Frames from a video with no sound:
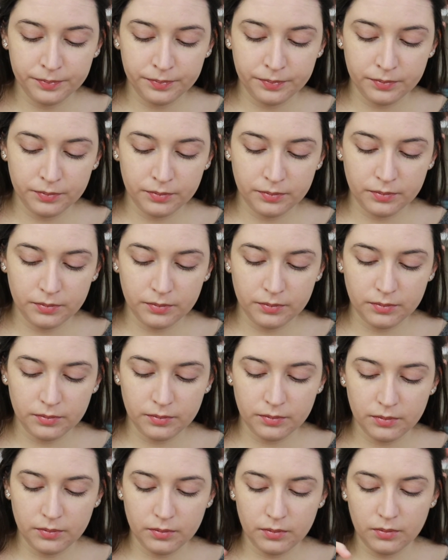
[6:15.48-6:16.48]

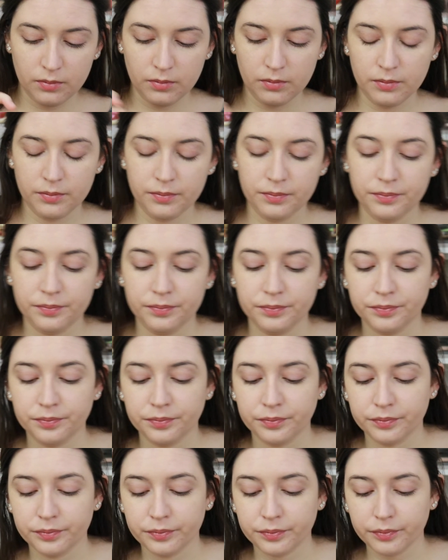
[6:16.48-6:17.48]

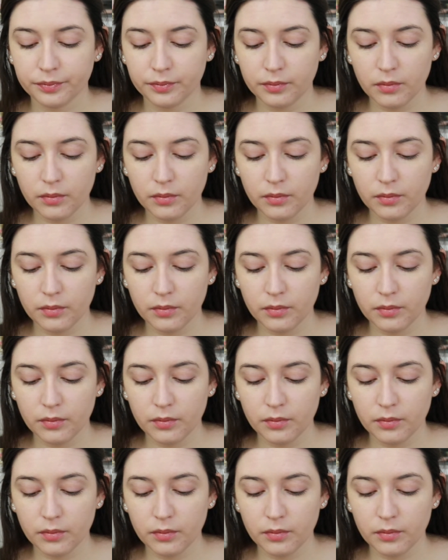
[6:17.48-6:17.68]
[no speech]